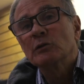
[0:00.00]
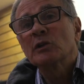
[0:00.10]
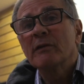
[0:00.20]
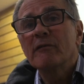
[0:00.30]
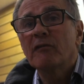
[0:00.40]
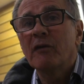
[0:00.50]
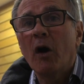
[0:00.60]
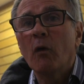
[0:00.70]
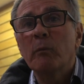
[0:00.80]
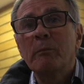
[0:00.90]
It should
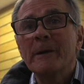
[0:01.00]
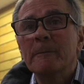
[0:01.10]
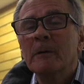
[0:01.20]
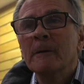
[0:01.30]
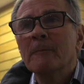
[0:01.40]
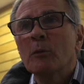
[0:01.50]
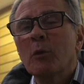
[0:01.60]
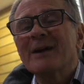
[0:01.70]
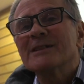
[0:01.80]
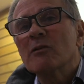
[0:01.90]
involve people, the
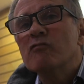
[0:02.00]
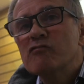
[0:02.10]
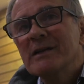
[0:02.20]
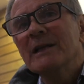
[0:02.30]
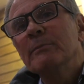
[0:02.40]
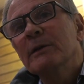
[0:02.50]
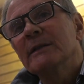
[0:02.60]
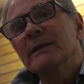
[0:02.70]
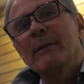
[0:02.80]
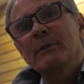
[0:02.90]
ones that are really
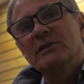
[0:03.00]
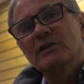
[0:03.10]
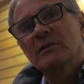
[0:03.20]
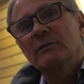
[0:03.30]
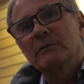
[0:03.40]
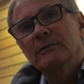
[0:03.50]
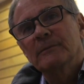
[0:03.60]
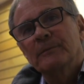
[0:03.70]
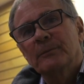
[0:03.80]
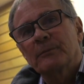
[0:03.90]
being damaged.
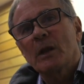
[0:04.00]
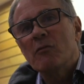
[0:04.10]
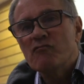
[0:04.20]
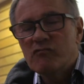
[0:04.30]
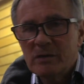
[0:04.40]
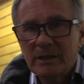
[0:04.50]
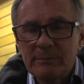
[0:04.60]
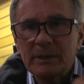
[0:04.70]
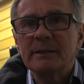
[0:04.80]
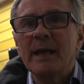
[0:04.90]
Really
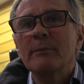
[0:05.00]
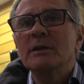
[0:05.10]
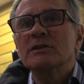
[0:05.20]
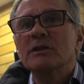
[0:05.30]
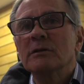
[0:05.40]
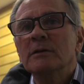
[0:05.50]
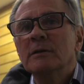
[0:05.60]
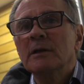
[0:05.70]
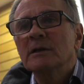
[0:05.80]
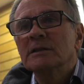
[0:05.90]
being damaged.
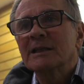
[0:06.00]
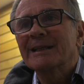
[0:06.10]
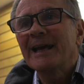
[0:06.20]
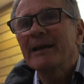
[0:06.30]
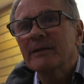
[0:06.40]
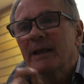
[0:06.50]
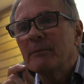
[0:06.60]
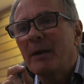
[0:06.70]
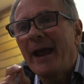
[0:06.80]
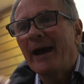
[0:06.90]
To get
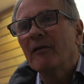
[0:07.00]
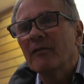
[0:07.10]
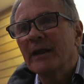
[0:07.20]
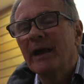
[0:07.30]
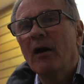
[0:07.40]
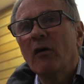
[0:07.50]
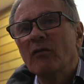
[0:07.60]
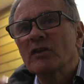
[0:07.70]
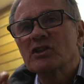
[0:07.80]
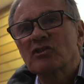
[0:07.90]
them out there
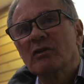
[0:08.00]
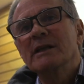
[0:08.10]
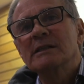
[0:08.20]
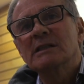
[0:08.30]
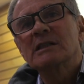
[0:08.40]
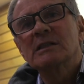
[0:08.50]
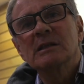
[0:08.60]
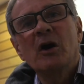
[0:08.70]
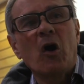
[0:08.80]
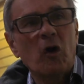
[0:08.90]
on the streets,
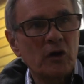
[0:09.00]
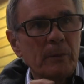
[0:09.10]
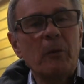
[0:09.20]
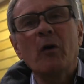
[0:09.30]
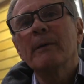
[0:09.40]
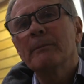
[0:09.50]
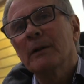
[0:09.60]
occupying